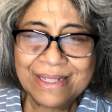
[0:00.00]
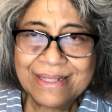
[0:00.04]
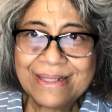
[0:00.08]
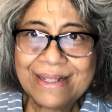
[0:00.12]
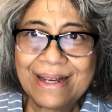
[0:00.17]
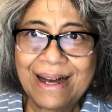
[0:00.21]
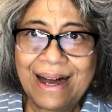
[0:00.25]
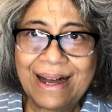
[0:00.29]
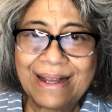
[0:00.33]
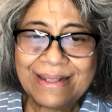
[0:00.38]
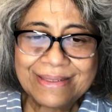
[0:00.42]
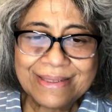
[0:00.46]

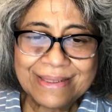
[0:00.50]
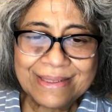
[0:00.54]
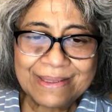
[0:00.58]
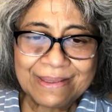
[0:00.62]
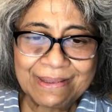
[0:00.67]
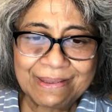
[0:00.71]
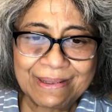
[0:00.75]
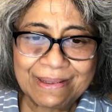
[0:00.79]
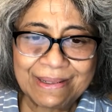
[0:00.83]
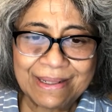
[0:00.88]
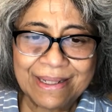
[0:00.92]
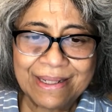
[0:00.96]
God
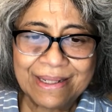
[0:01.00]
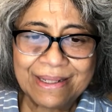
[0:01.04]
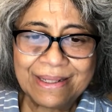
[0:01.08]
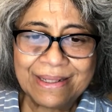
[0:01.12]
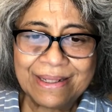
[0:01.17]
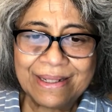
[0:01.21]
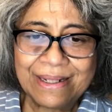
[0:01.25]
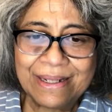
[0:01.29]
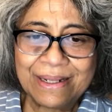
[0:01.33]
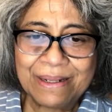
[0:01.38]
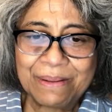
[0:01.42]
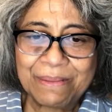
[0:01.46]
saw
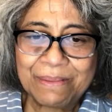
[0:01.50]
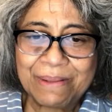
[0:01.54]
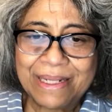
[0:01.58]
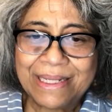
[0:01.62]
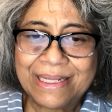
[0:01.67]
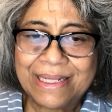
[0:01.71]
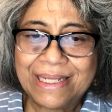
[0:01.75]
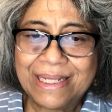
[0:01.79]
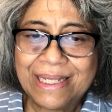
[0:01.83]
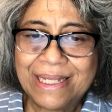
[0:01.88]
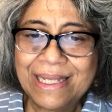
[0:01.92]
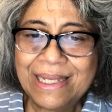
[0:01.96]

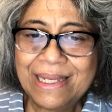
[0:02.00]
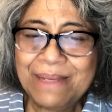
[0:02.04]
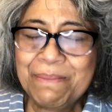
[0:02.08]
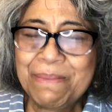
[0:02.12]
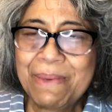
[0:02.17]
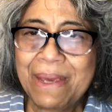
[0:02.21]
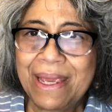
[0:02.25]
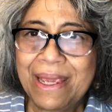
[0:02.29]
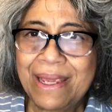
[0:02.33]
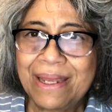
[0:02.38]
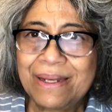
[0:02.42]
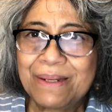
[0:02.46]
what he
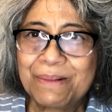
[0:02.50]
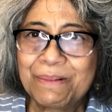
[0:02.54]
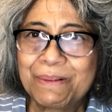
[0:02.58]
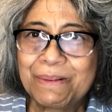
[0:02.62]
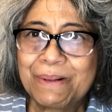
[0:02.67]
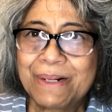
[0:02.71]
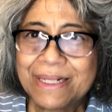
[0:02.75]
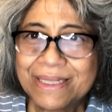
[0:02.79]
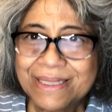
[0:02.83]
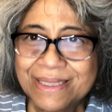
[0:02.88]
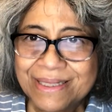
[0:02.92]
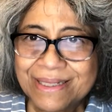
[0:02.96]
made
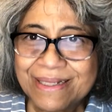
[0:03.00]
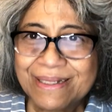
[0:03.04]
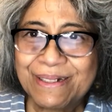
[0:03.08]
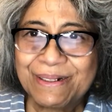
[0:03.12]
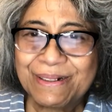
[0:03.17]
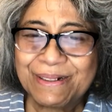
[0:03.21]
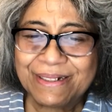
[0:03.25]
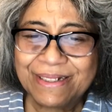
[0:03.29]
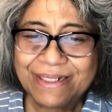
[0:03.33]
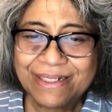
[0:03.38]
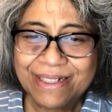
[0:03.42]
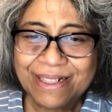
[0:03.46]
was
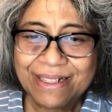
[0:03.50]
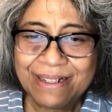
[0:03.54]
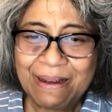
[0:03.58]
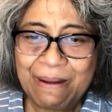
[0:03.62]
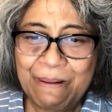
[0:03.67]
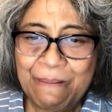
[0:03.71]
good